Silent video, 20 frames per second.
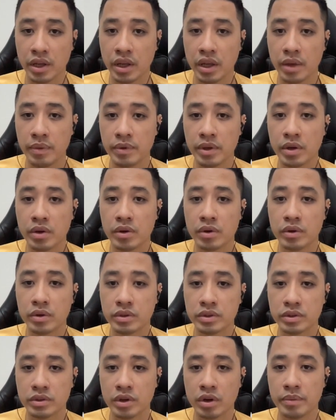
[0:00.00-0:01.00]
If they
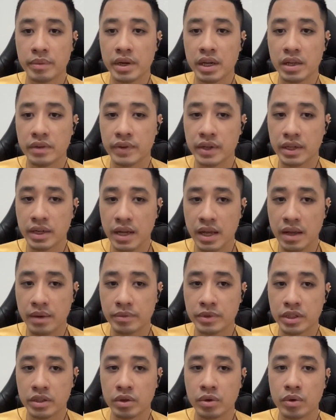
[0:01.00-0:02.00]
could dominate
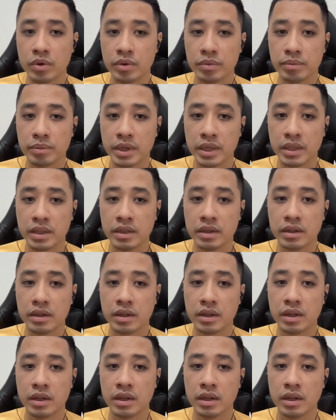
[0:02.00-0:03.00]
Vietnam, this would be the
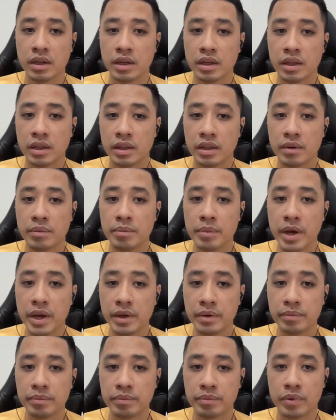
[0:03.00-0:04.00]

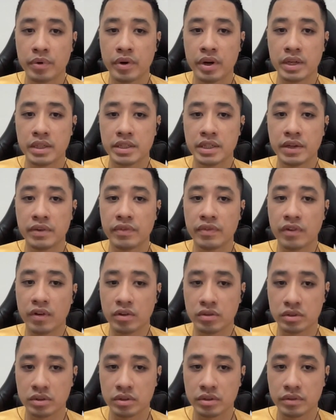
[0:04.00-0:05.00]
main proactive
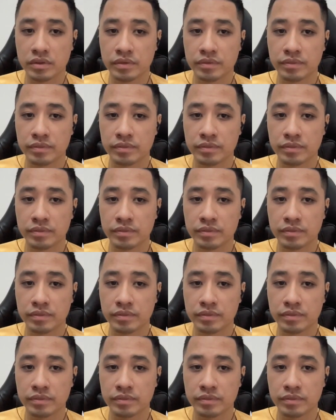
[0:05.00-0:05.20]
force.